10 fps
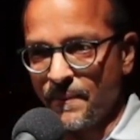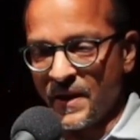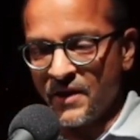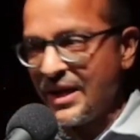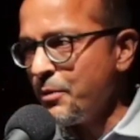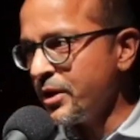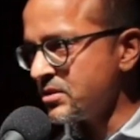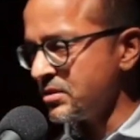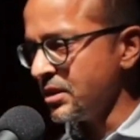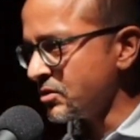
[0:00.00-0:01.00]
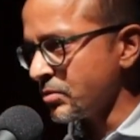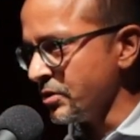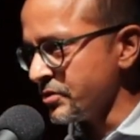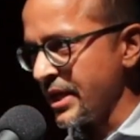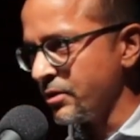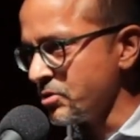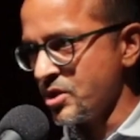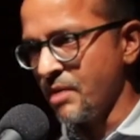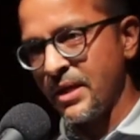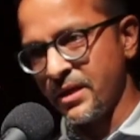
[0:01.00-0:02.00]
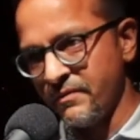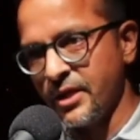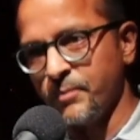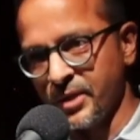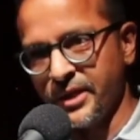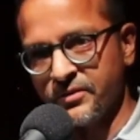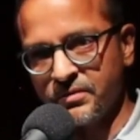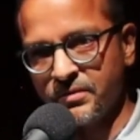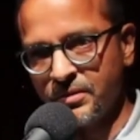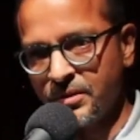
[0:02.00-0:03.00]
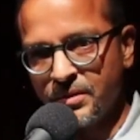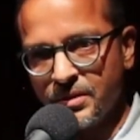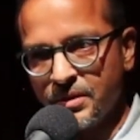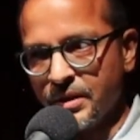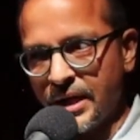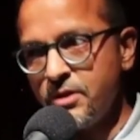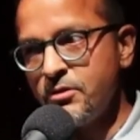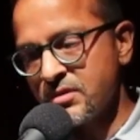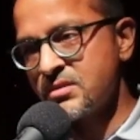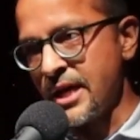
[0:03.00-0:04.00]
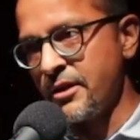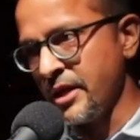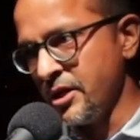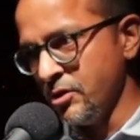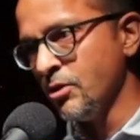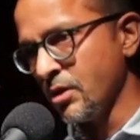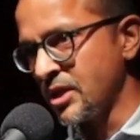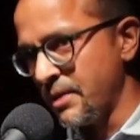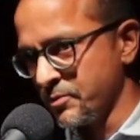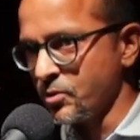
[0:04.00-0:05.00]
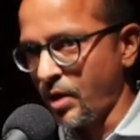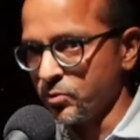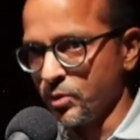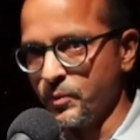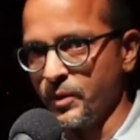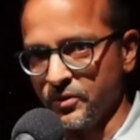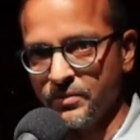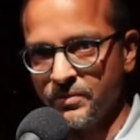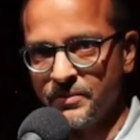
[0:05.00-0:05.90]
If I want to seek thrills, I don't jump out of airplanes. I do the Saturday New York Times crossword puzzle.